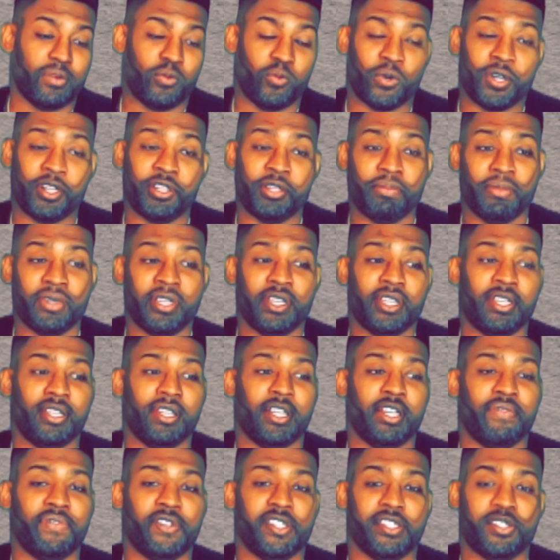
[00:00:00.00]
to the
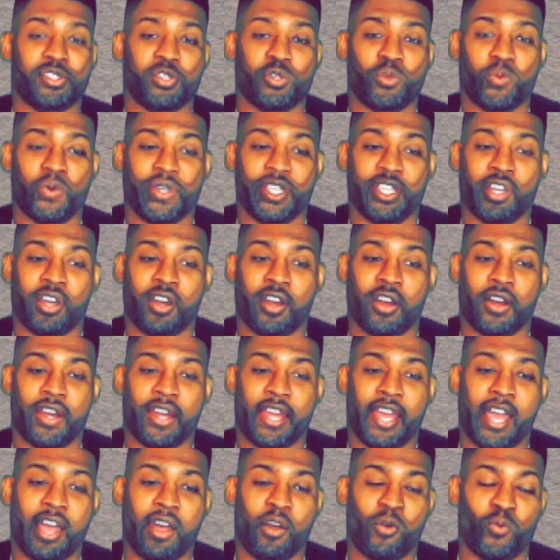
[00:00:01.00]
wonderment of just who we
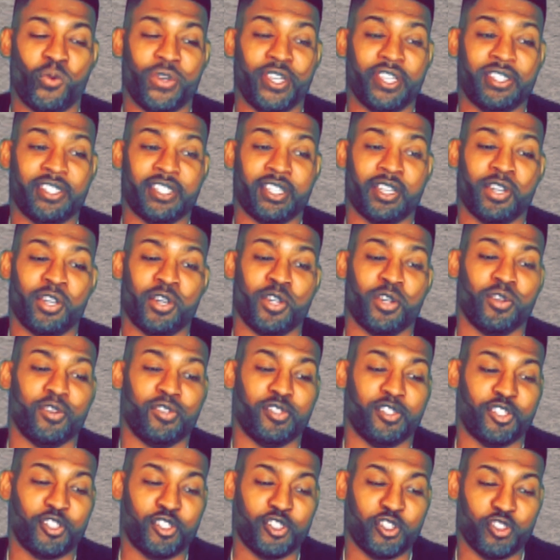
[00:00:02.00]
are, how we
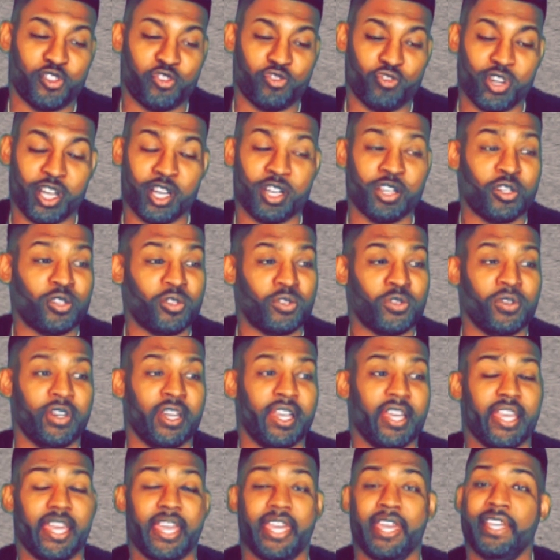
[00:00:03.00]
turn
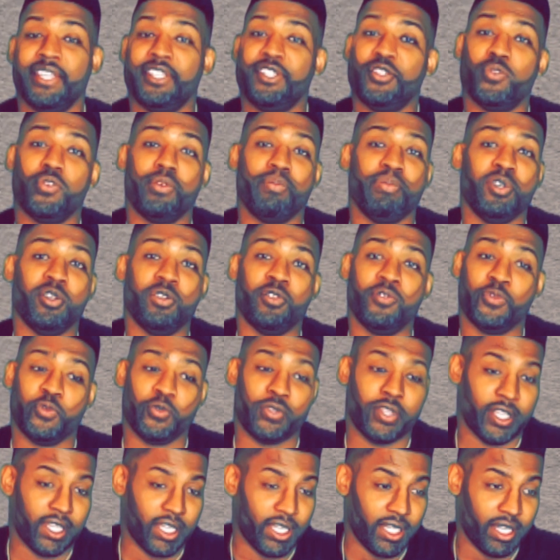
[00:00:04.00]
struggle into a
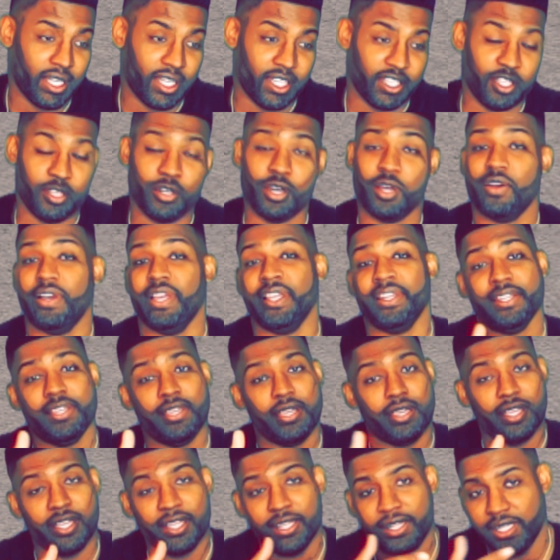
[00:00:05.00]
beautiful thing. Yeah. You know, at,
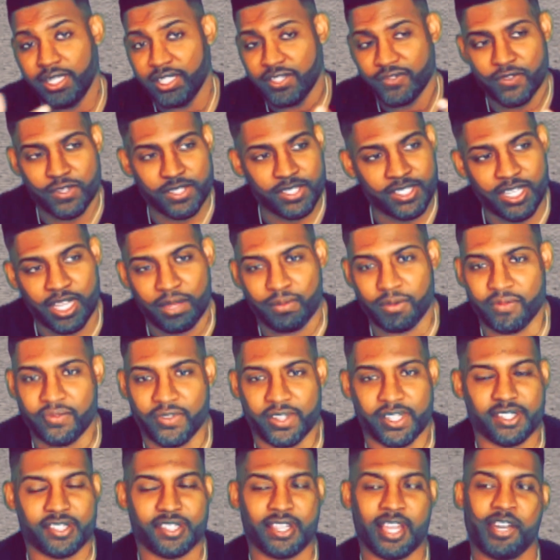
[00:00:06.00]
le- at least for some of
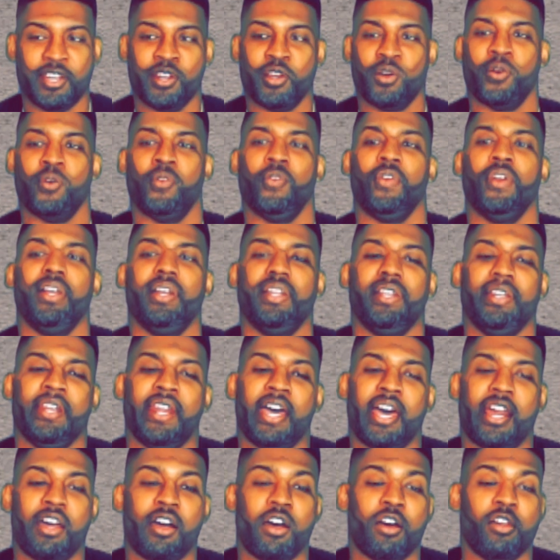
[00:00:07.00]
us. I know
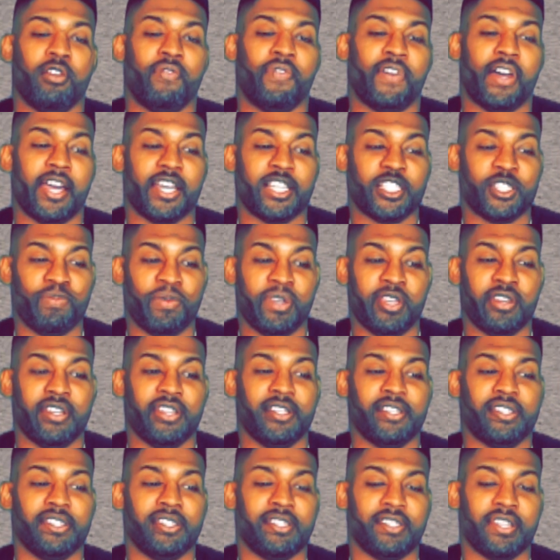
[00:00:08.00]
not all of our
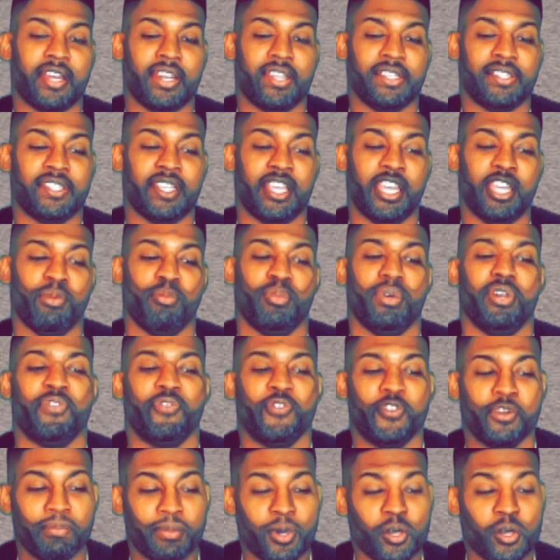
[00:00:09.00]
experiences are the same, but for